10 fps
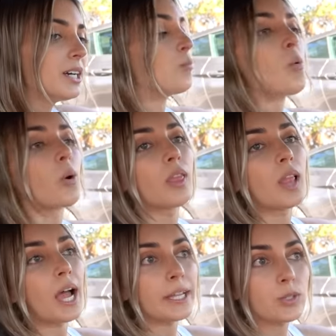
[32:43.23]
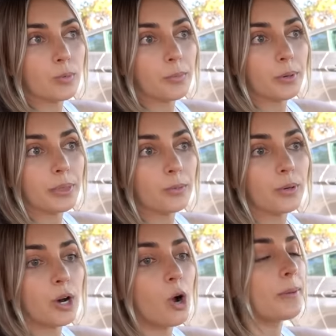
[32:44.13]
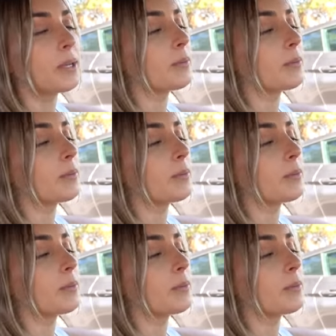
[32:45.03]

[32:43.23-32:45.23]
More lines were burnt than we were hoping,